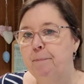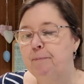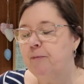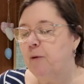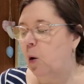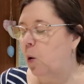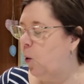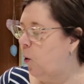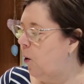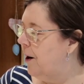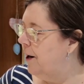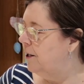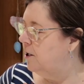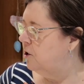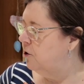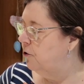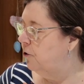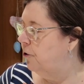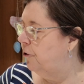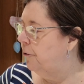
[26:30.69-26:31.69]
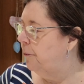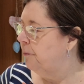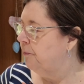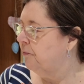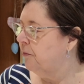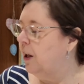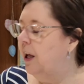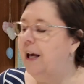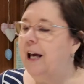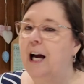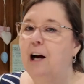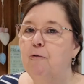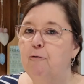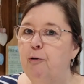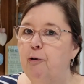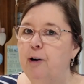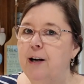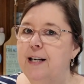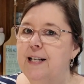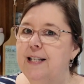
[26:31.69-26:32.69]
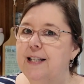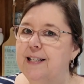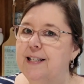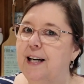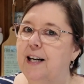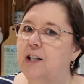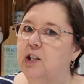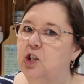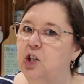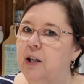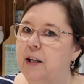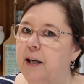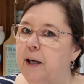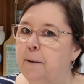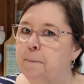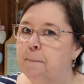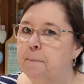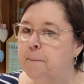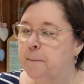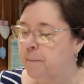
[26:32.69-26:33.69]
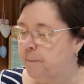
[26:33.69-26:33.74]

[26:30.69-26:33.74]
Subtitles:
Not quite sure. You can freeze it actually.